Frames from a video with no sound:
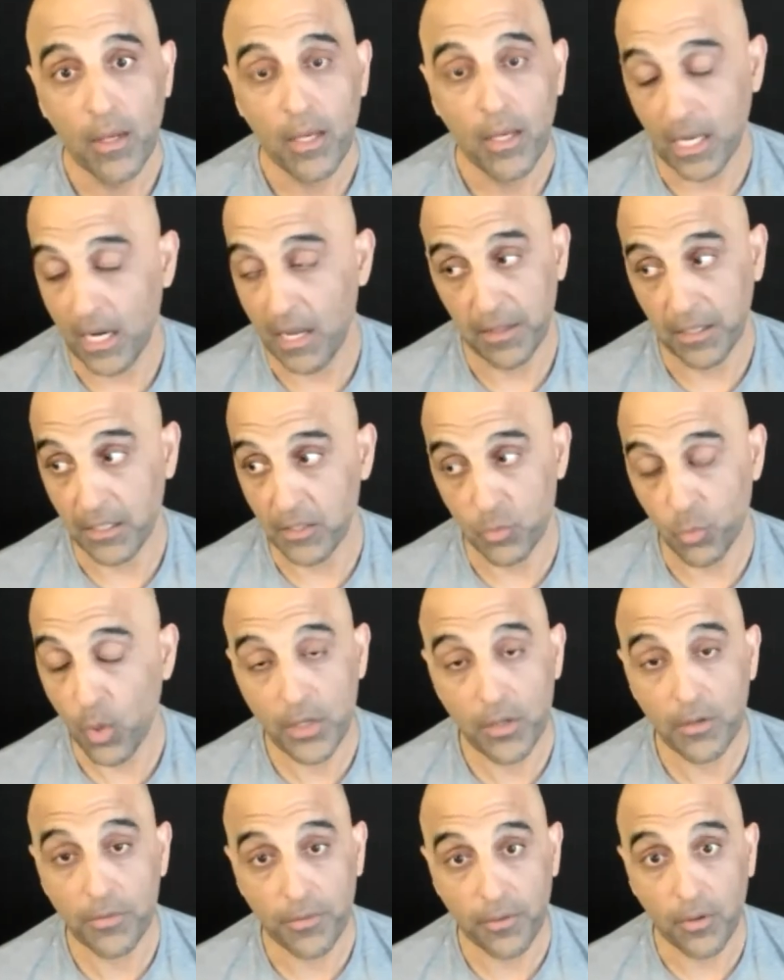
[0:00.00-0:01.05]
And I think it's
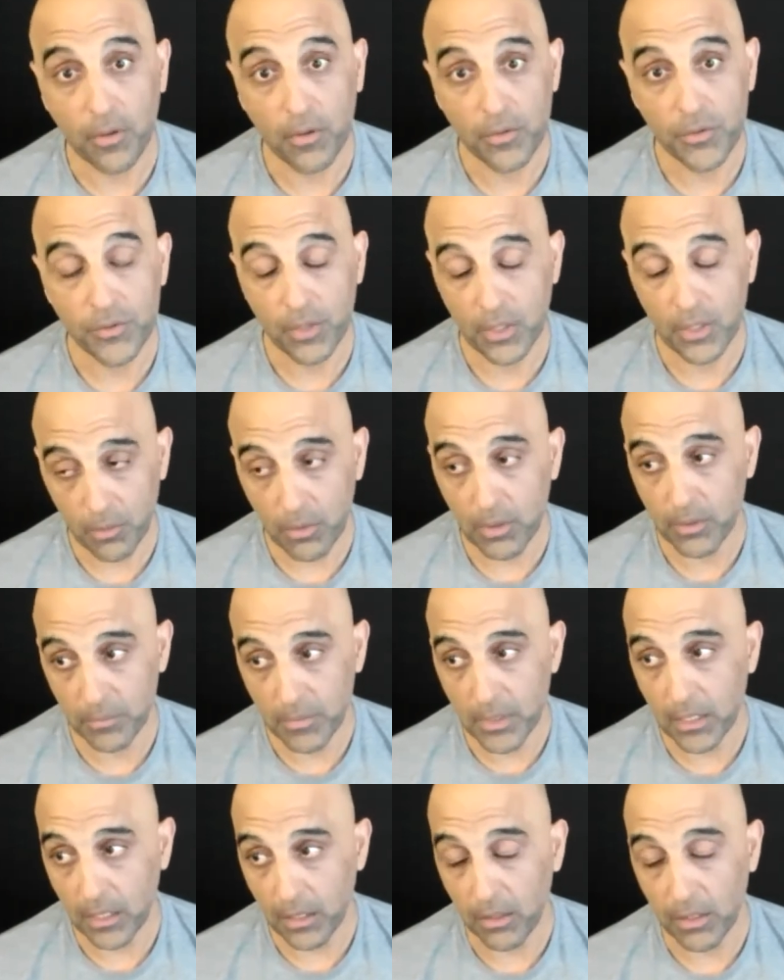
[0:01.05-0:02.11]
wonderful. So I don't want to
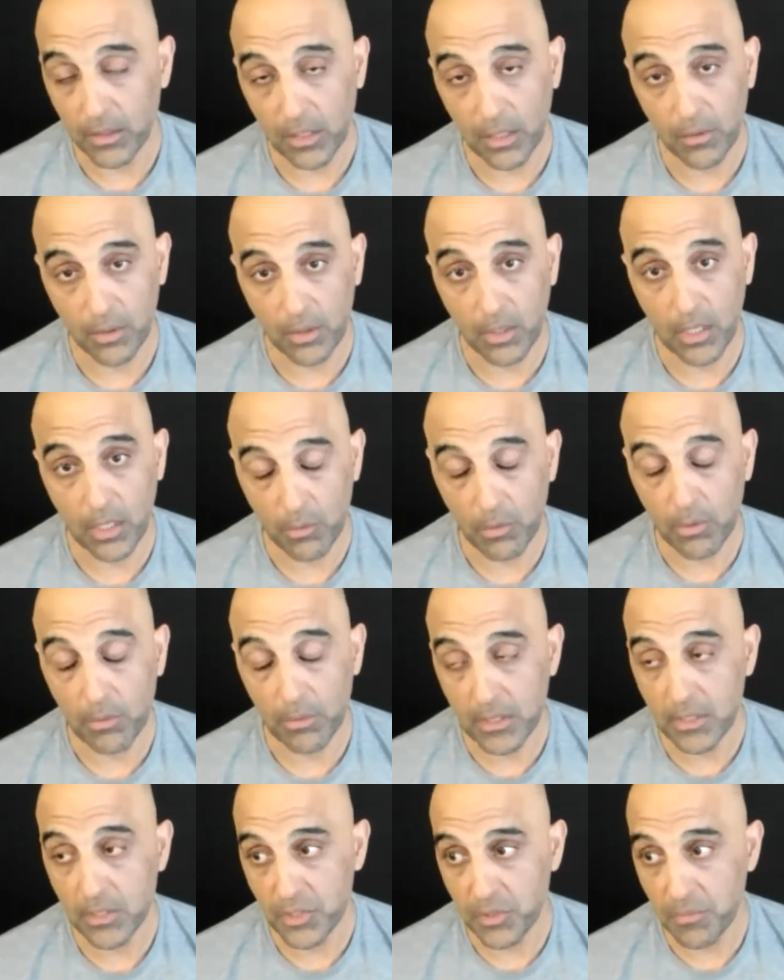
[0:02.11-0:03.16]
be, you know, I don't, I don't want to
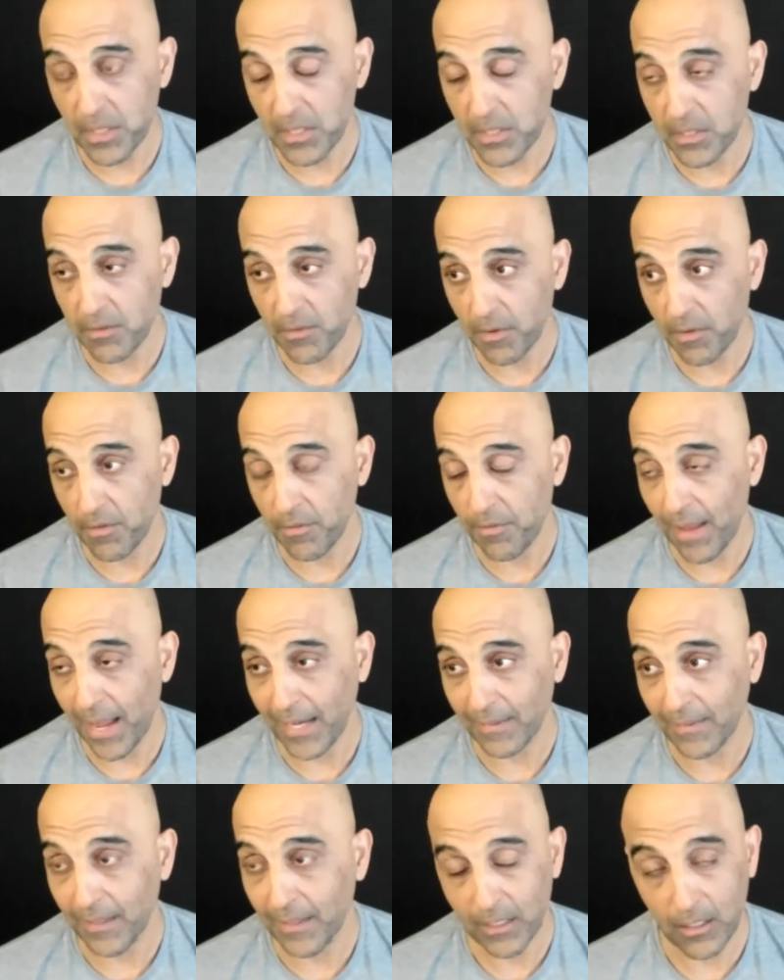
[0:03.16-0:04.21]
be dismissive of the
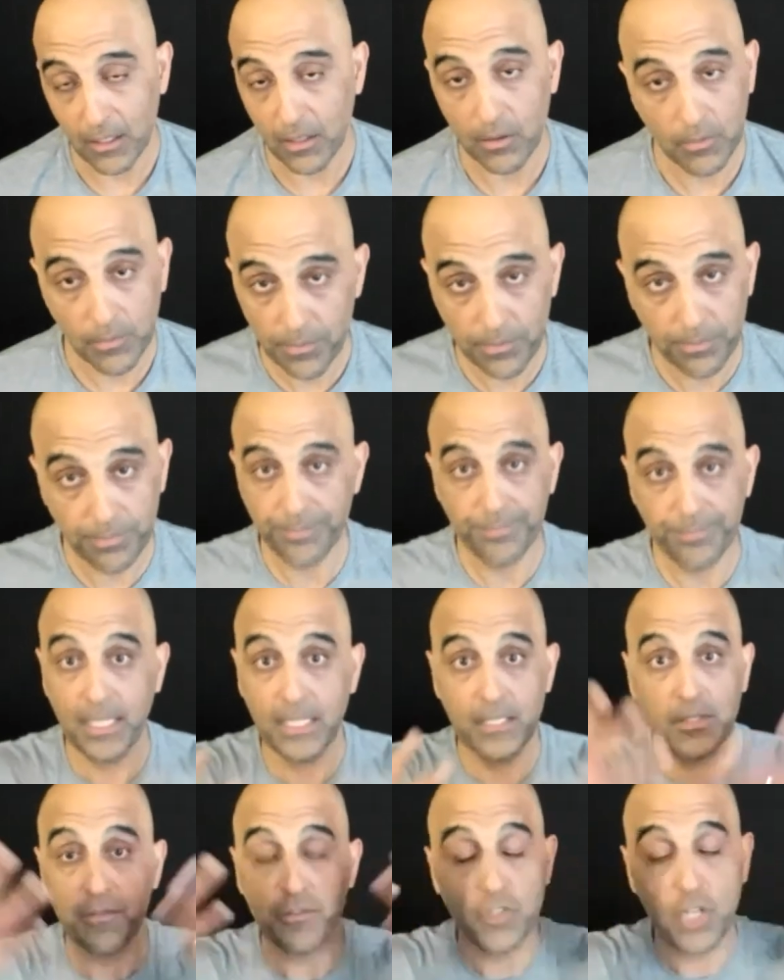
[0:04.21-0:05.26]
fact that, you know,
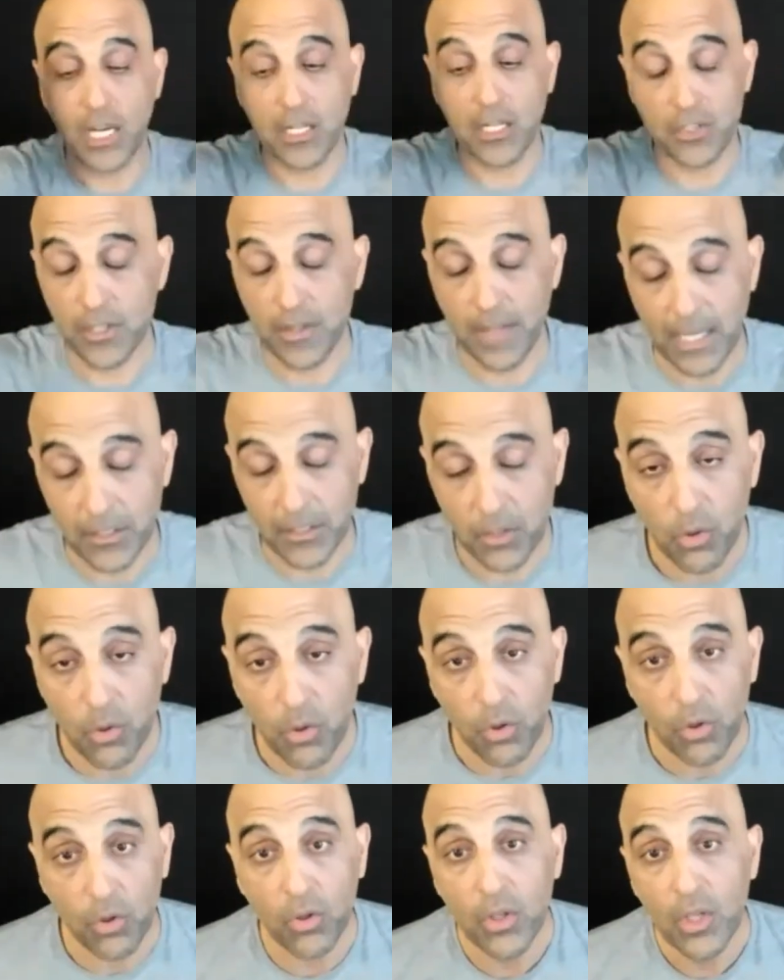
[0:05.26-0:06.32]
things have changed and that's
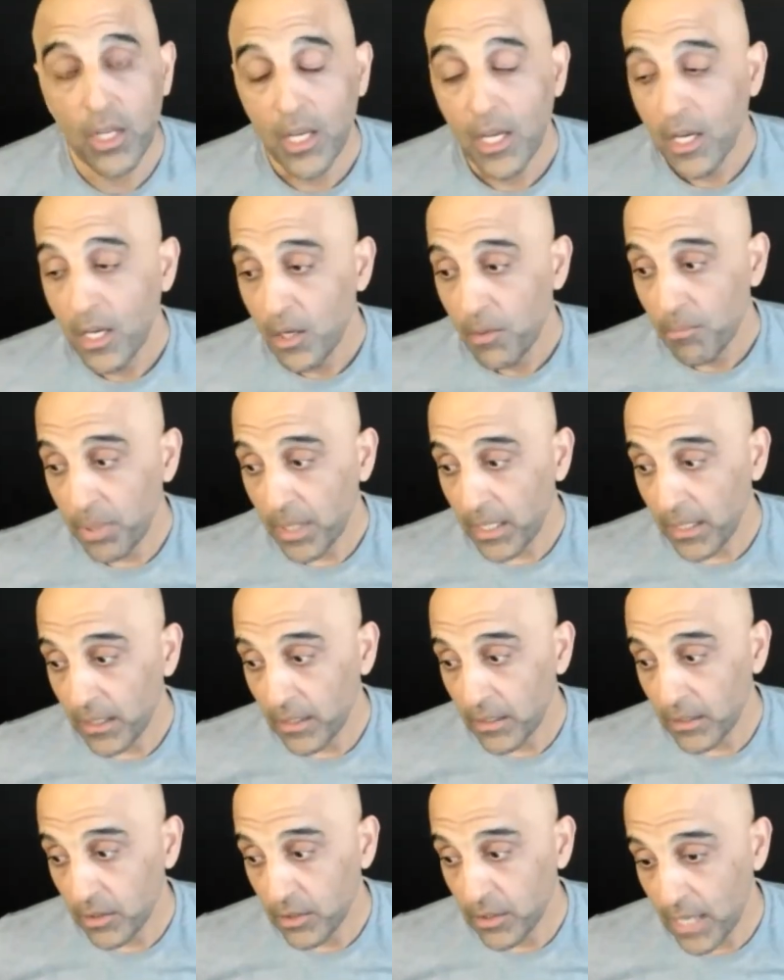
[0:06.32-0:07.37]
cool but
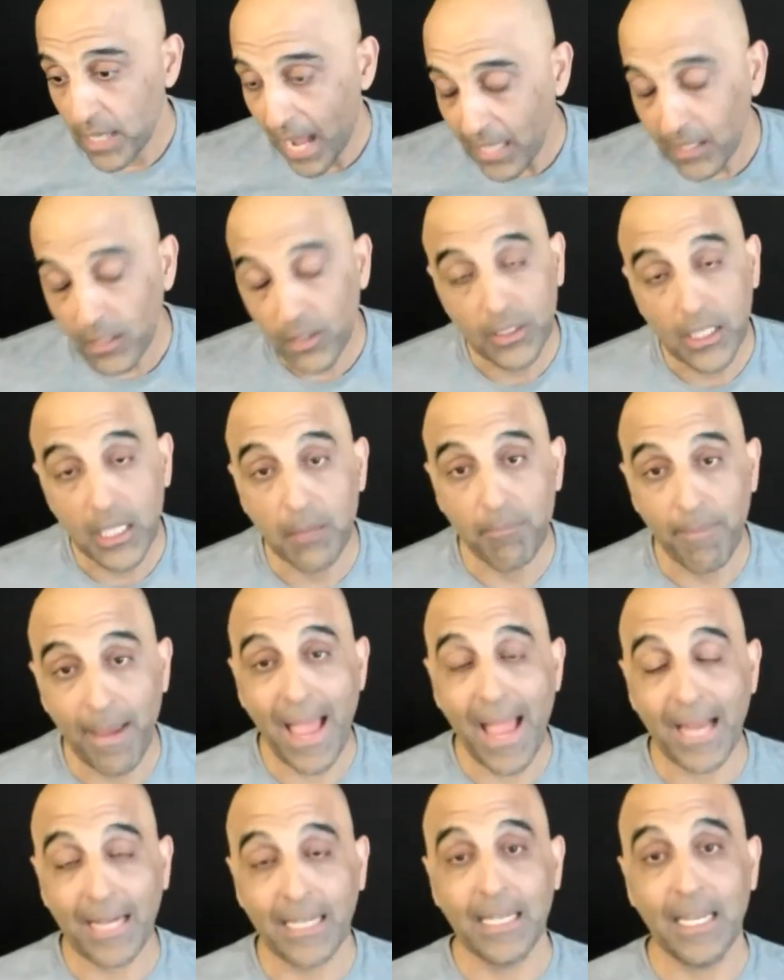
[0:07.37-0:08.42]
not looking
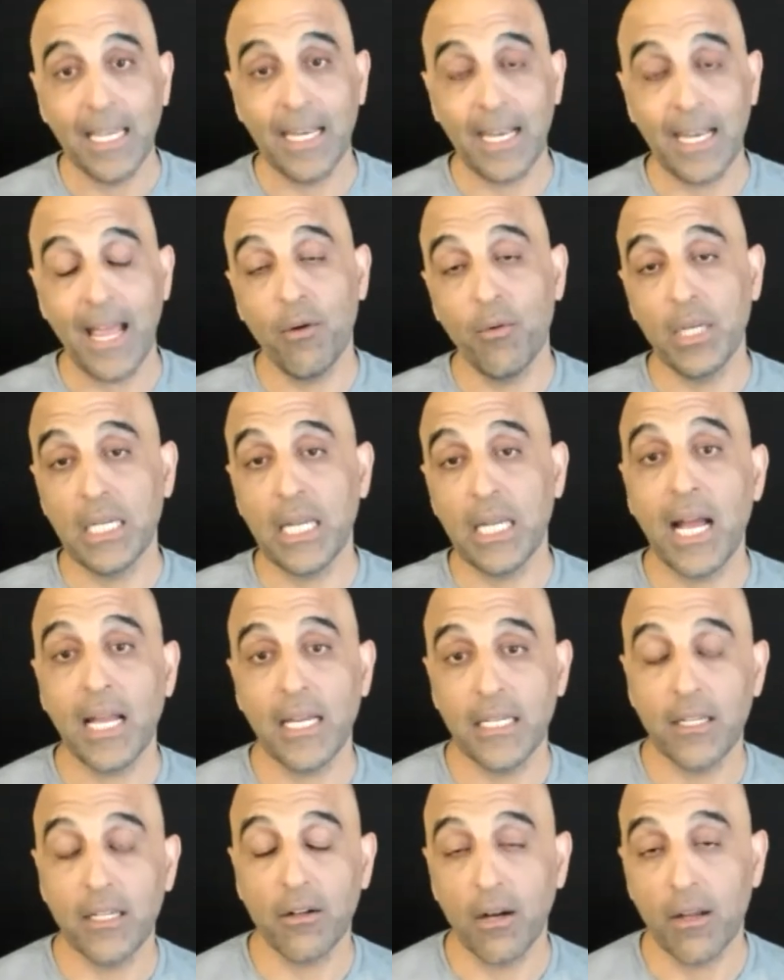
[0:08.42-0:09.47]
back at how we got
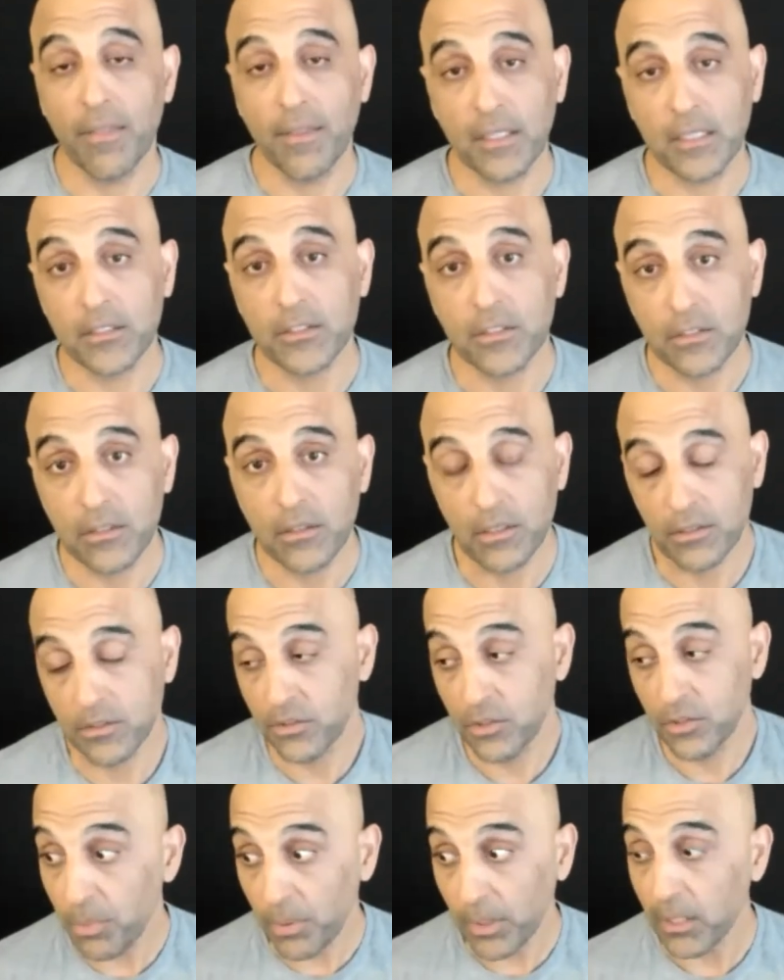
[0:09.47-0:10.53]
here i think is, is
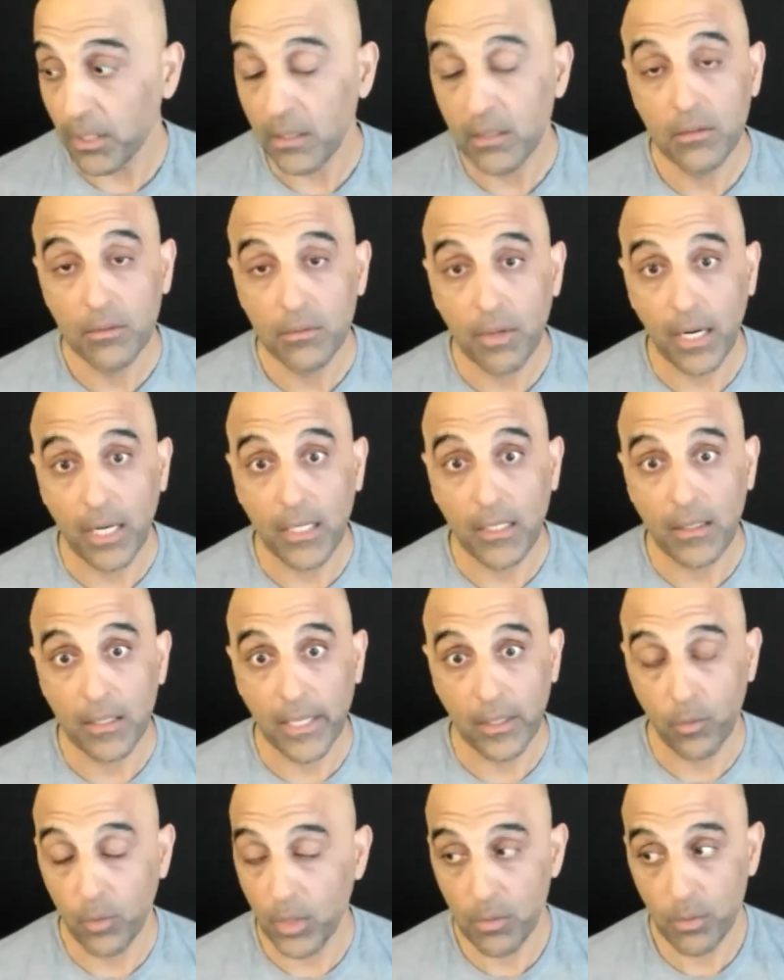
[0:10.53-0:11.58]
stupid right
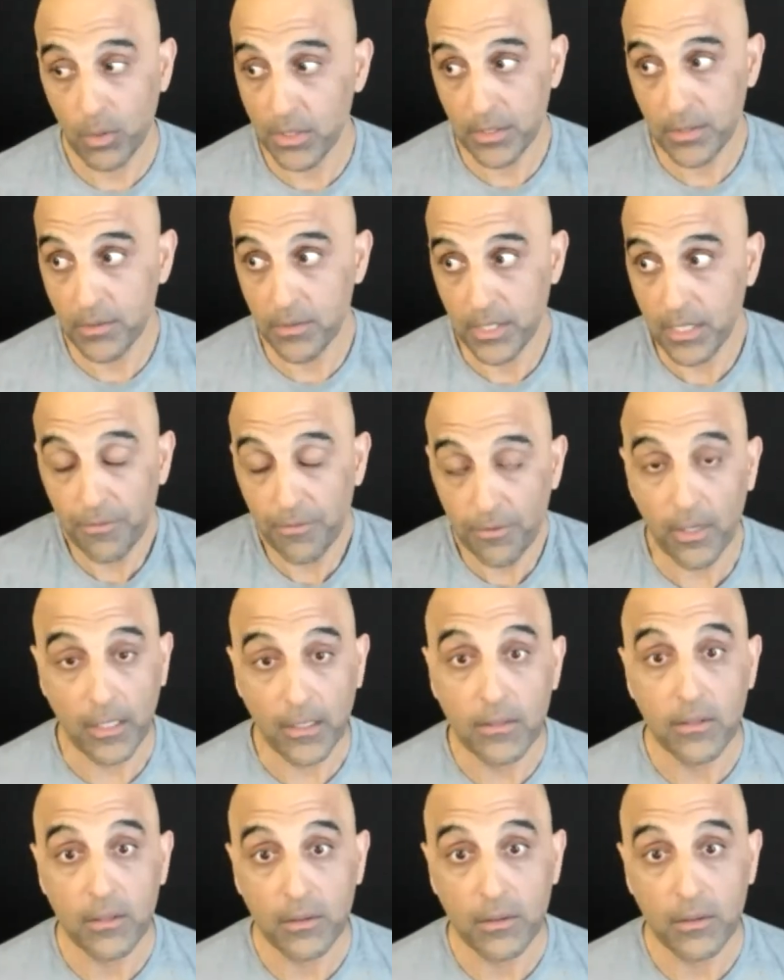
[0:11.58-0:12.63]
like we were different